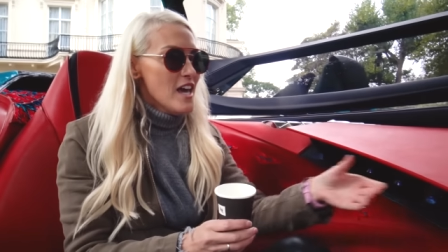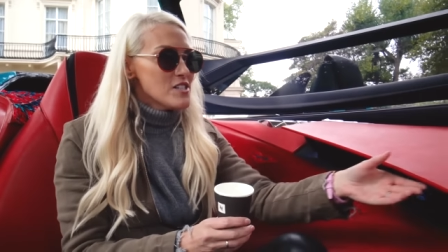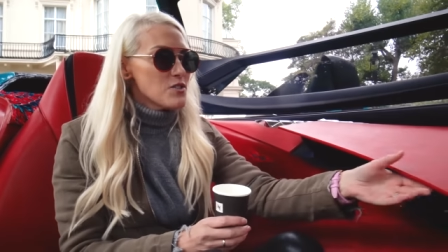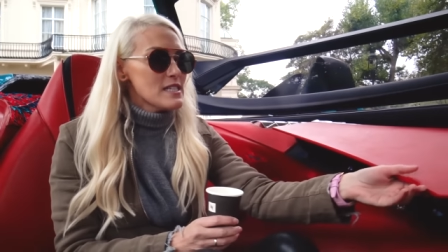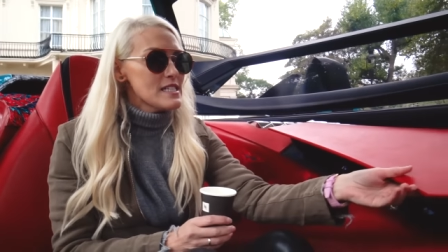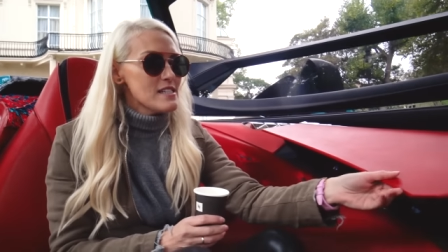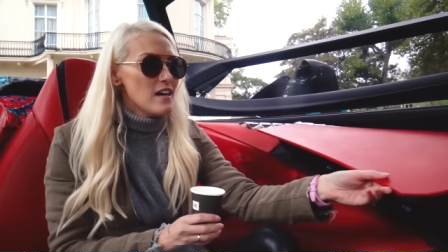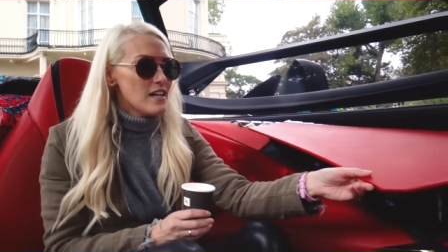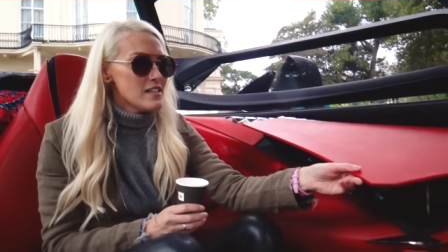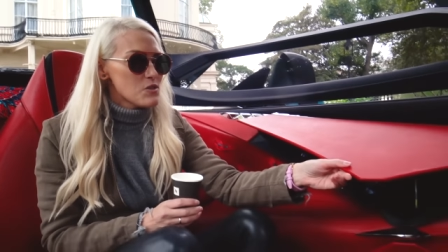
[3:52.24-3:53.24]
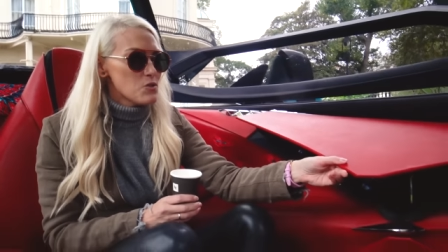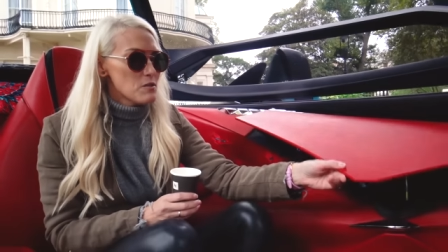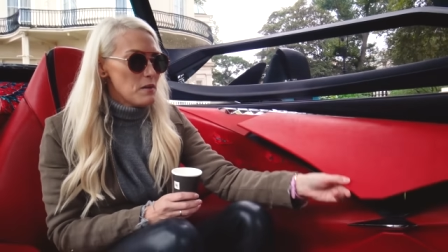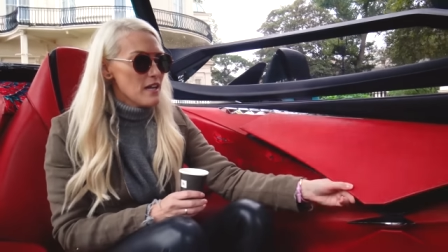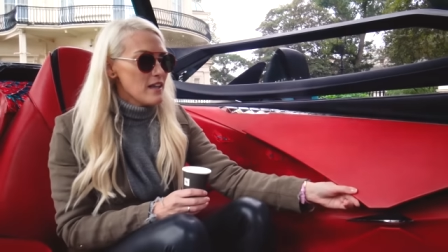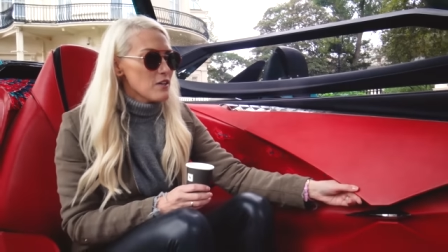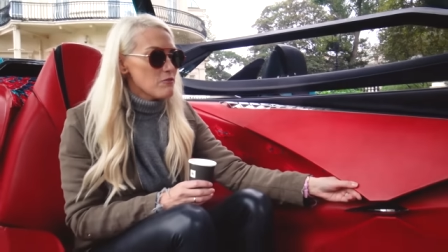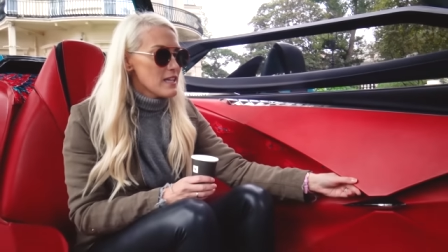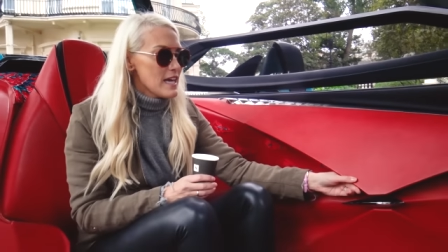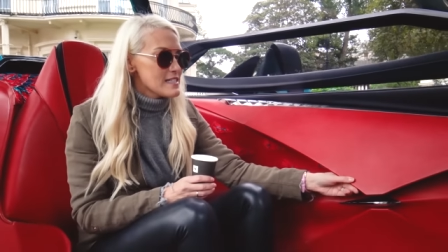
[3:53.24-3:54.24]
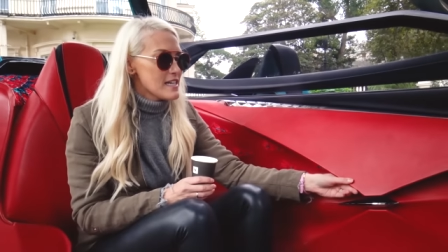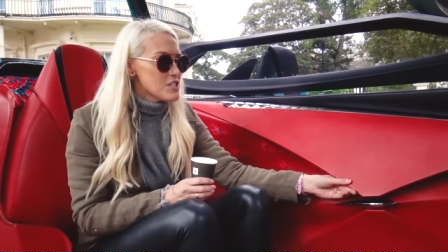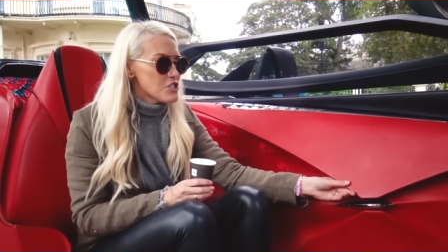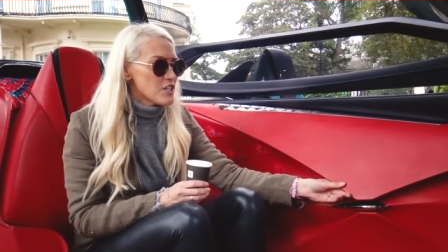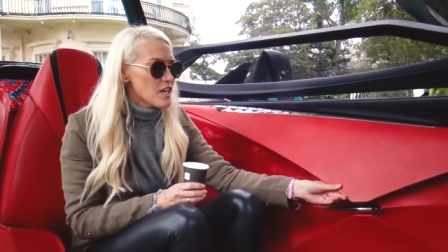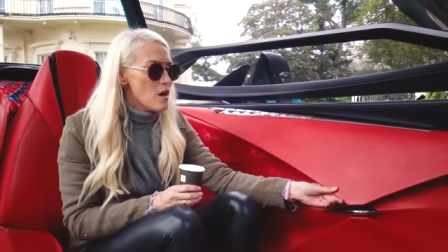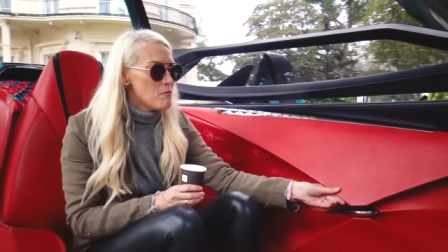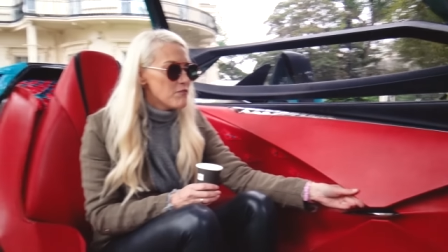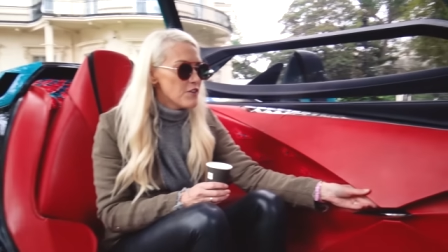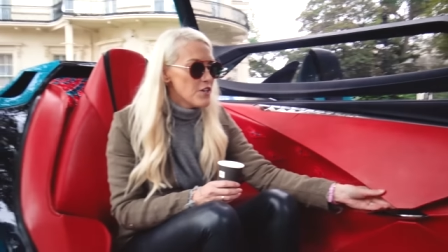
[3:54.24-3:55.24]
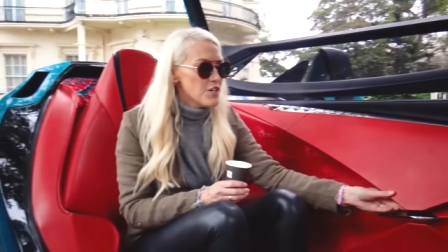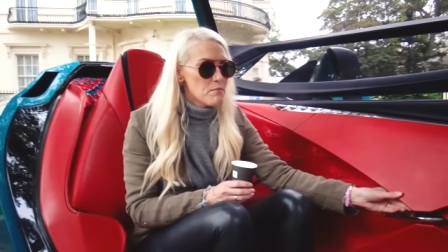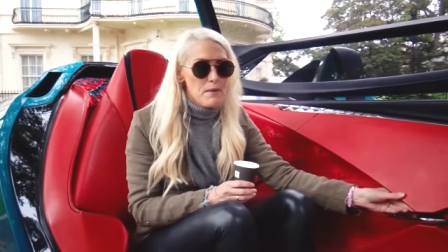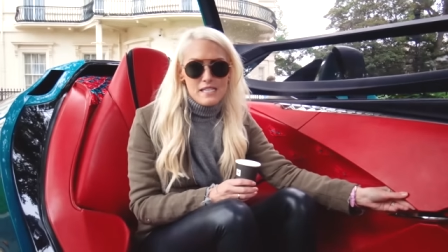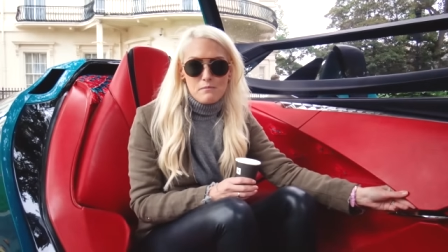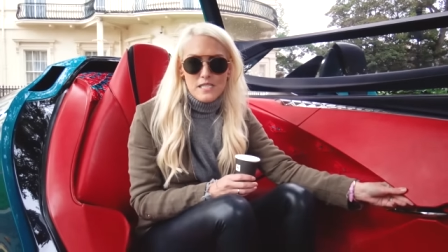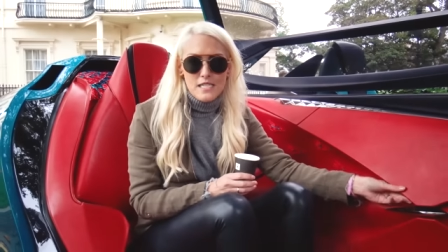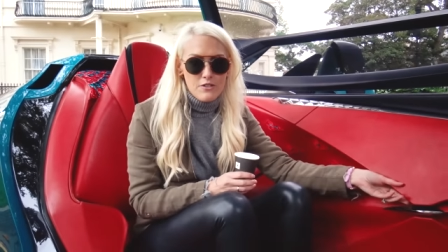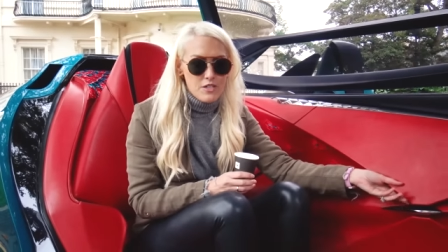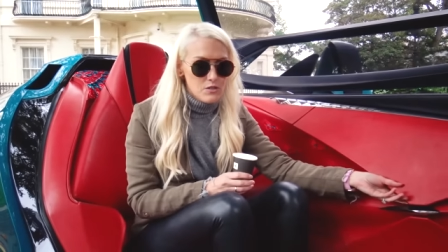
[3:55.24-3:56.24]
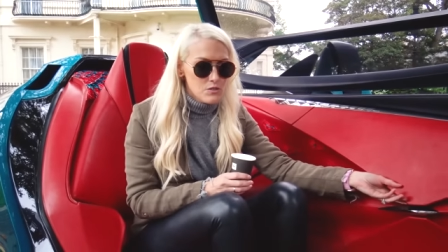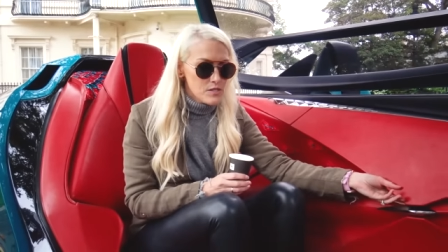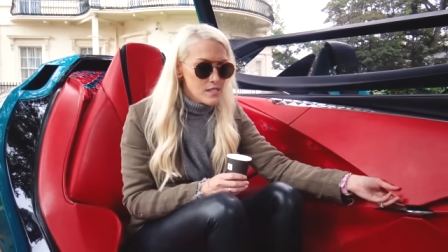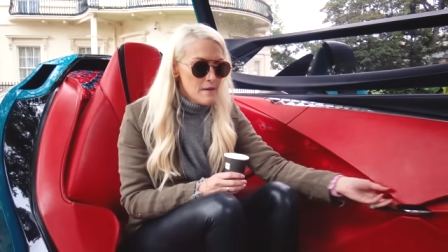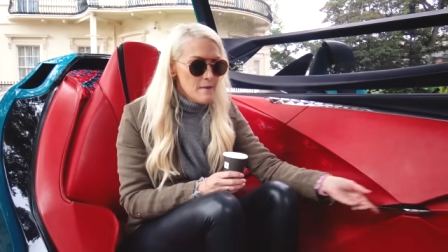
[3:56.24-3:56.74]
So this side is all about like relaxation, comfort, the best materials.